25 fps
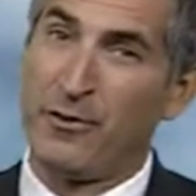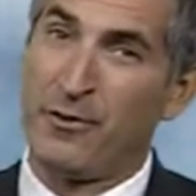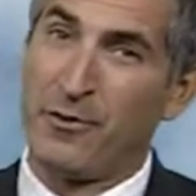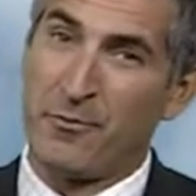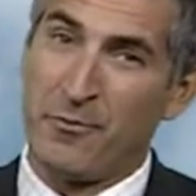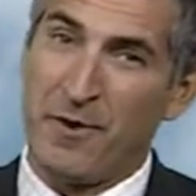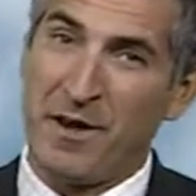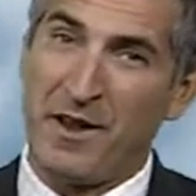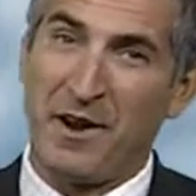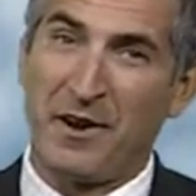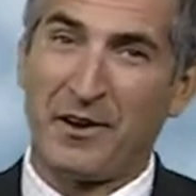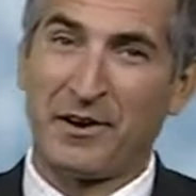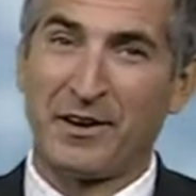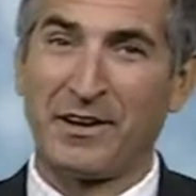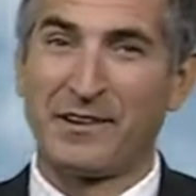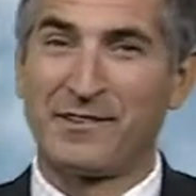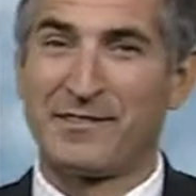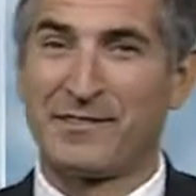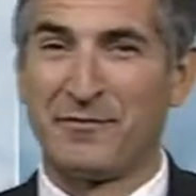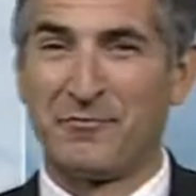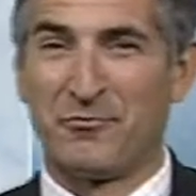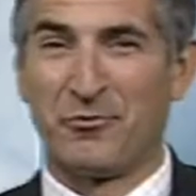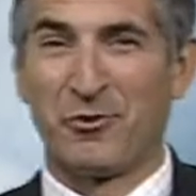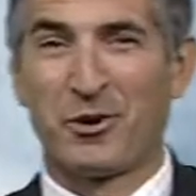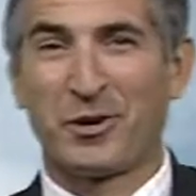the radar gets
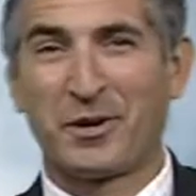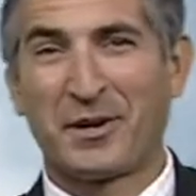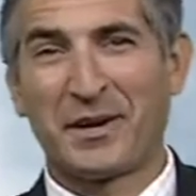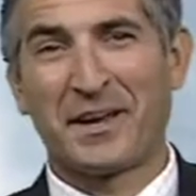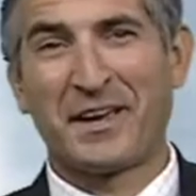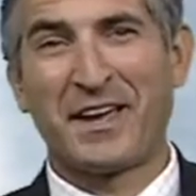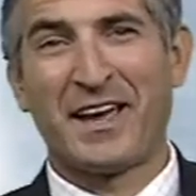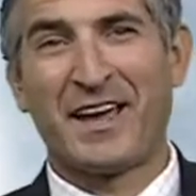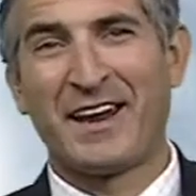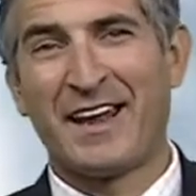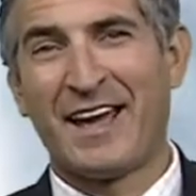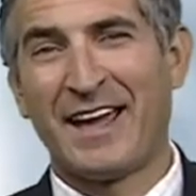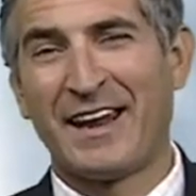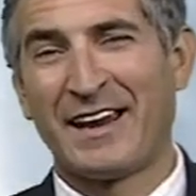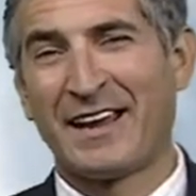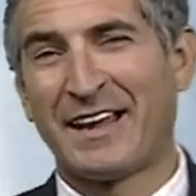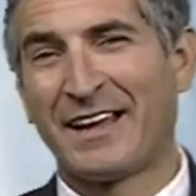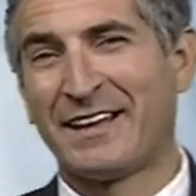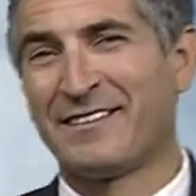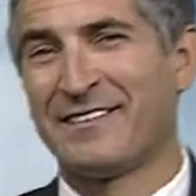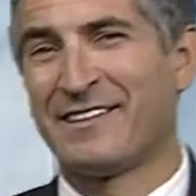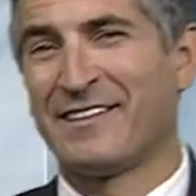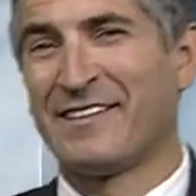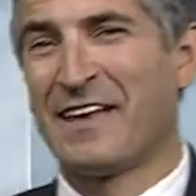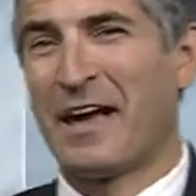some work again heading
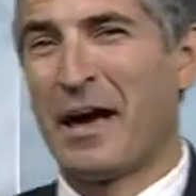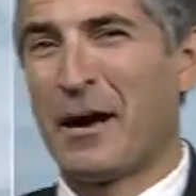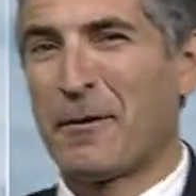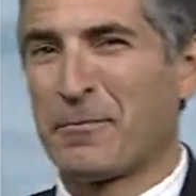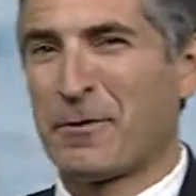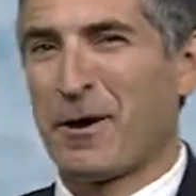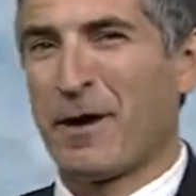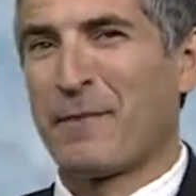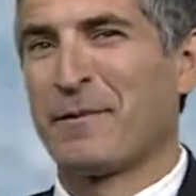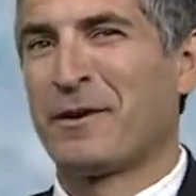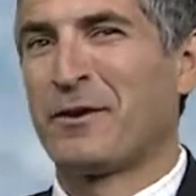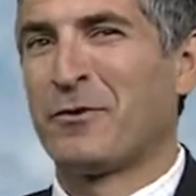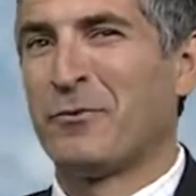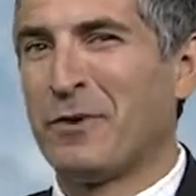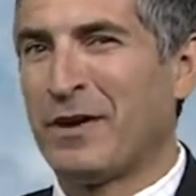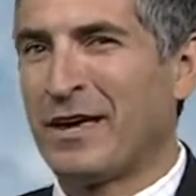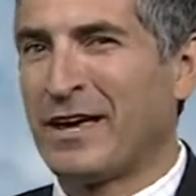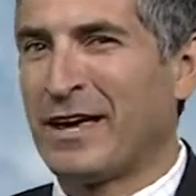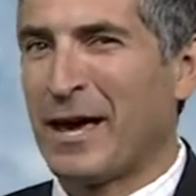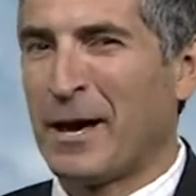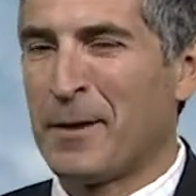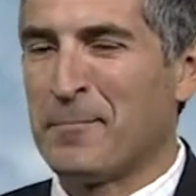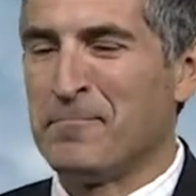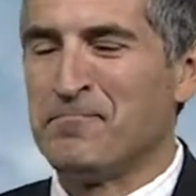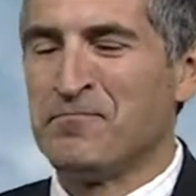into the upcoming
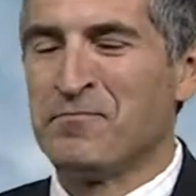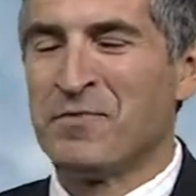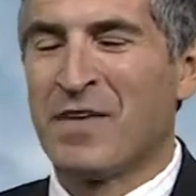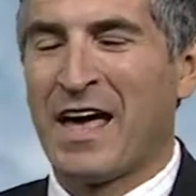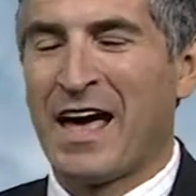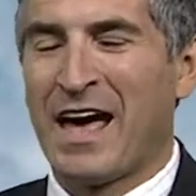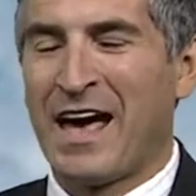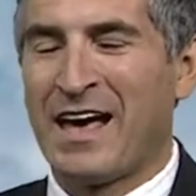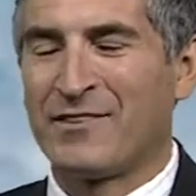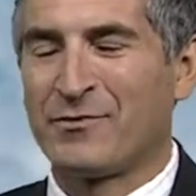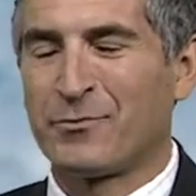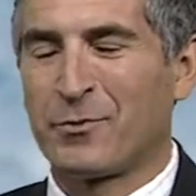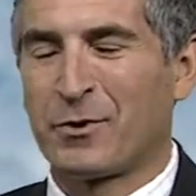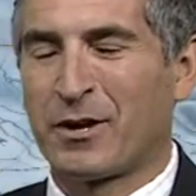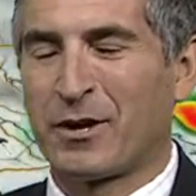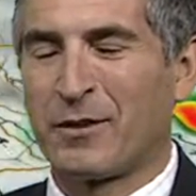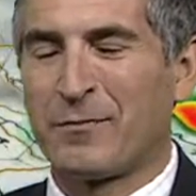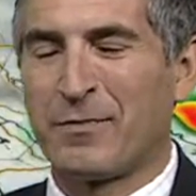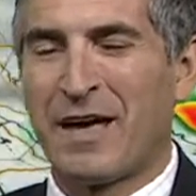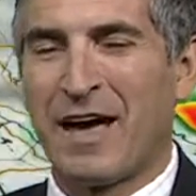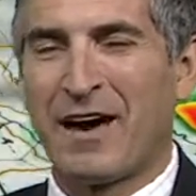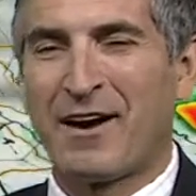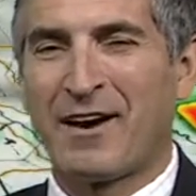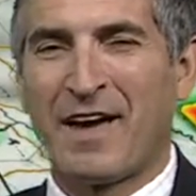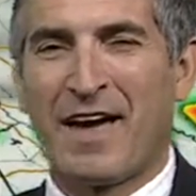weekend, as we're going to
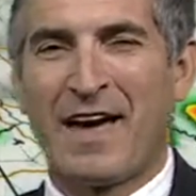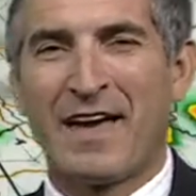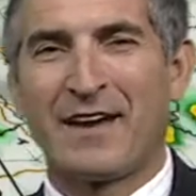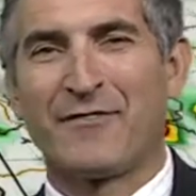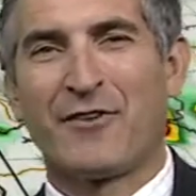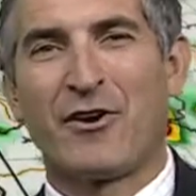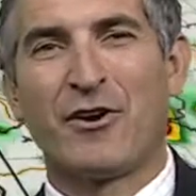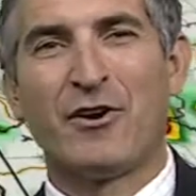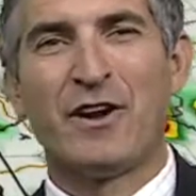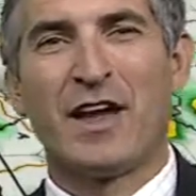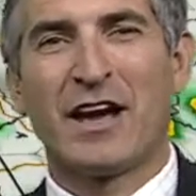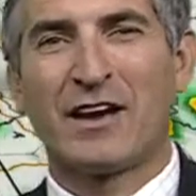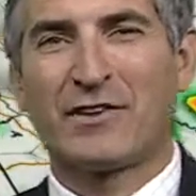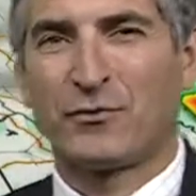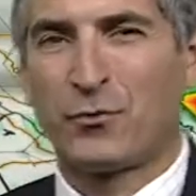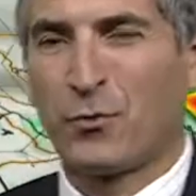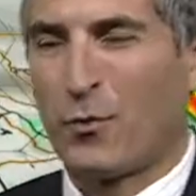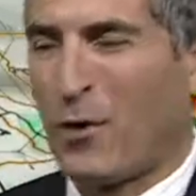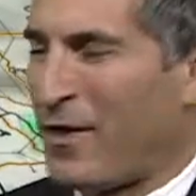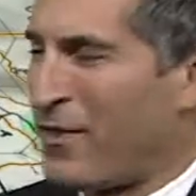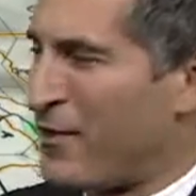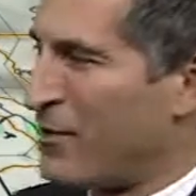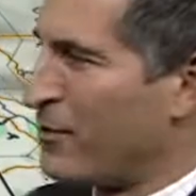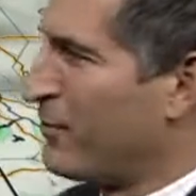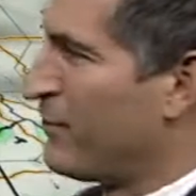be out ahead of our next
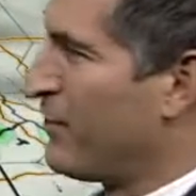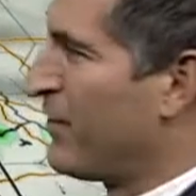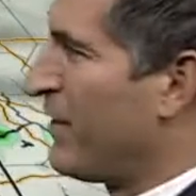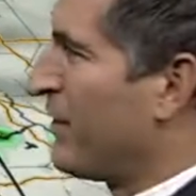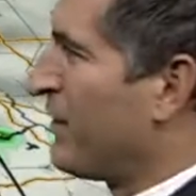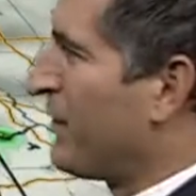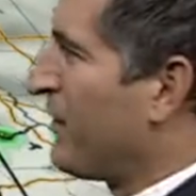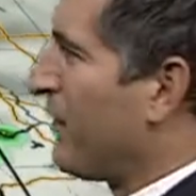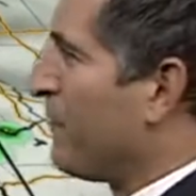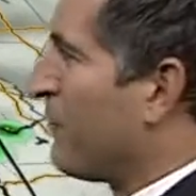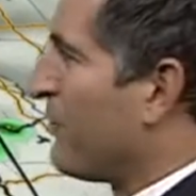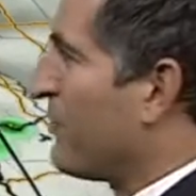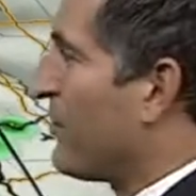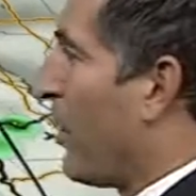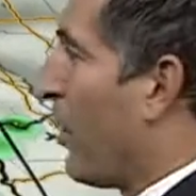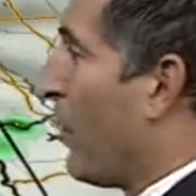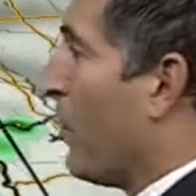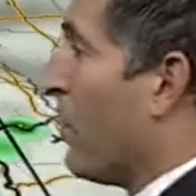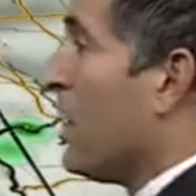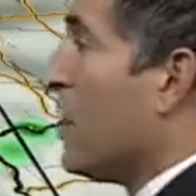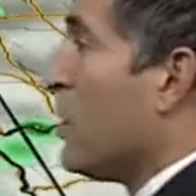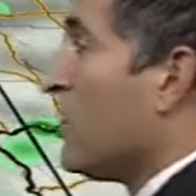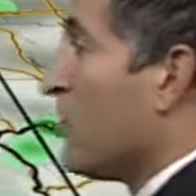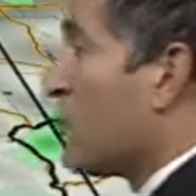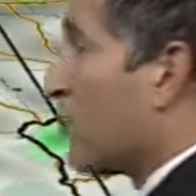weather system. So
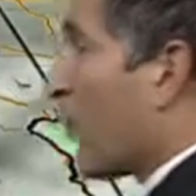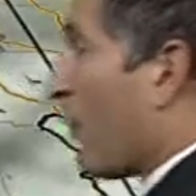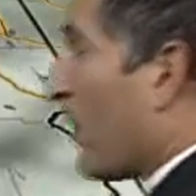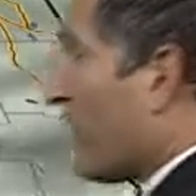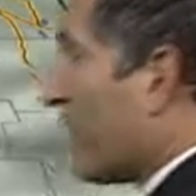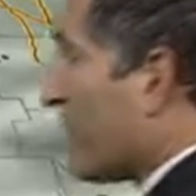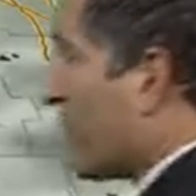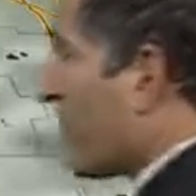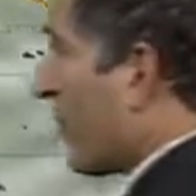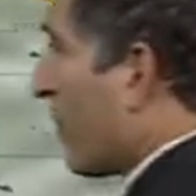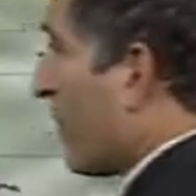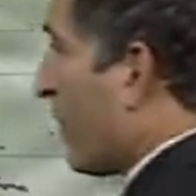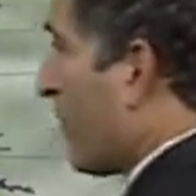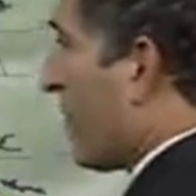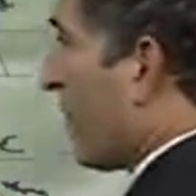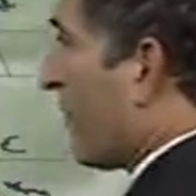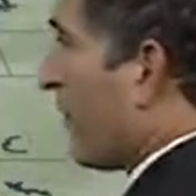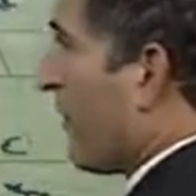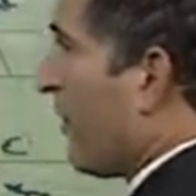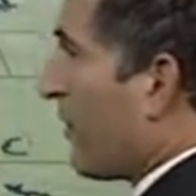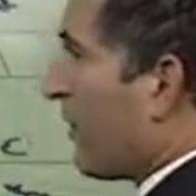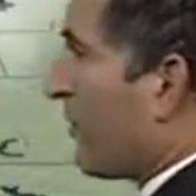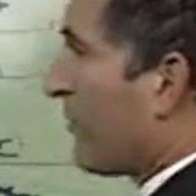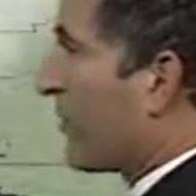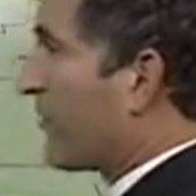short term, you'll
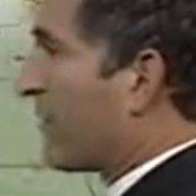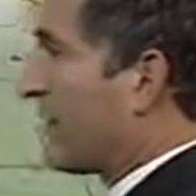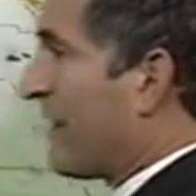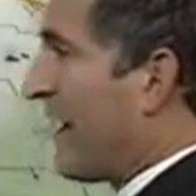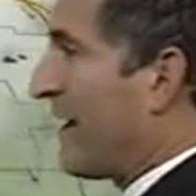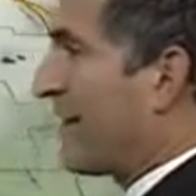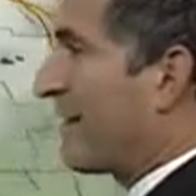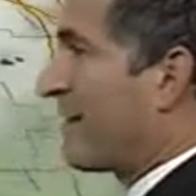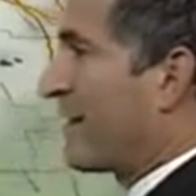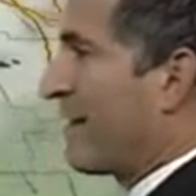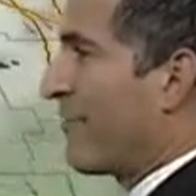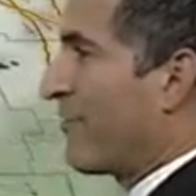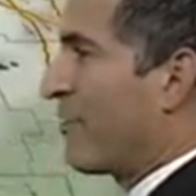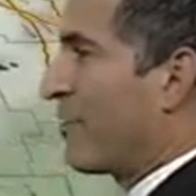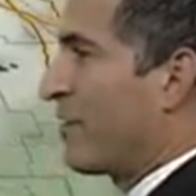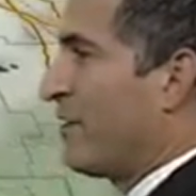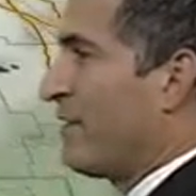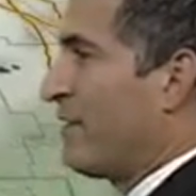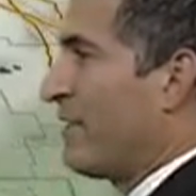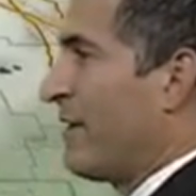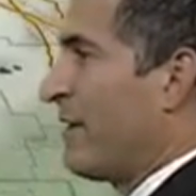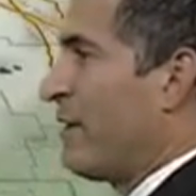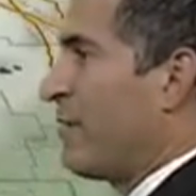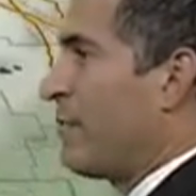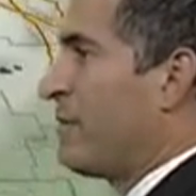notice cloud cover
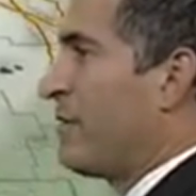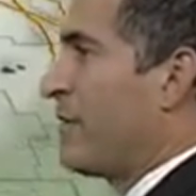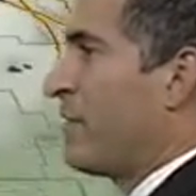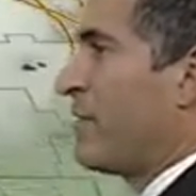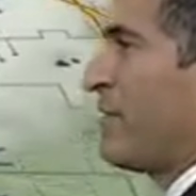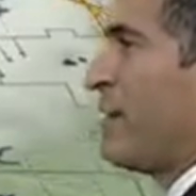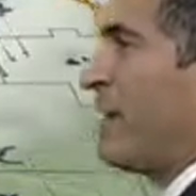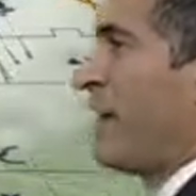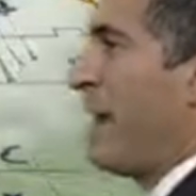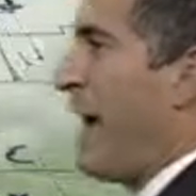continuing to thin